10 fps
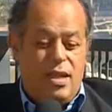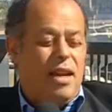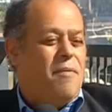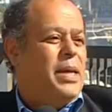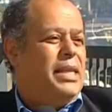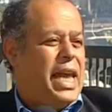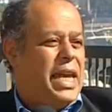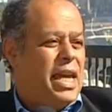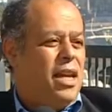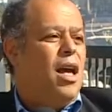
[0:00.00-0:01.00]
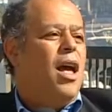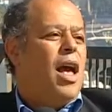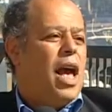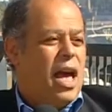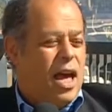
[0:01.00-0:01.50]
that have been taken
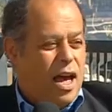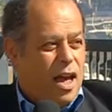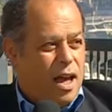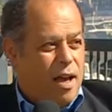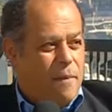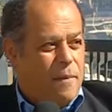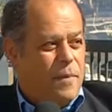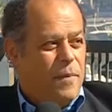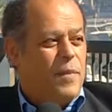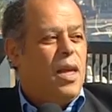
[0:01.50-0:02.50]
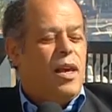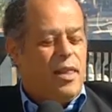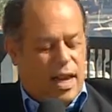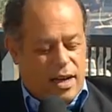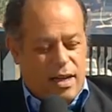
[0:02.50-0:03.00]

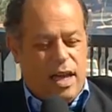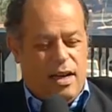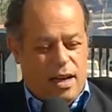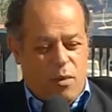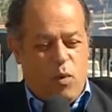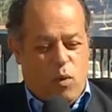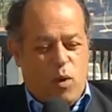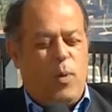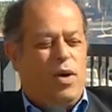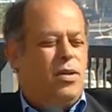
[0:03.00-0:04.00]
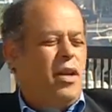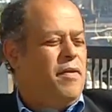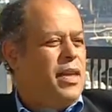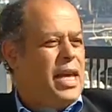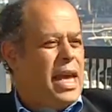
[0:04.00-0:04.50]
that were
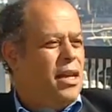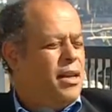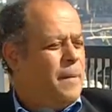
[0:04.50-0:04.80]
positive in the end?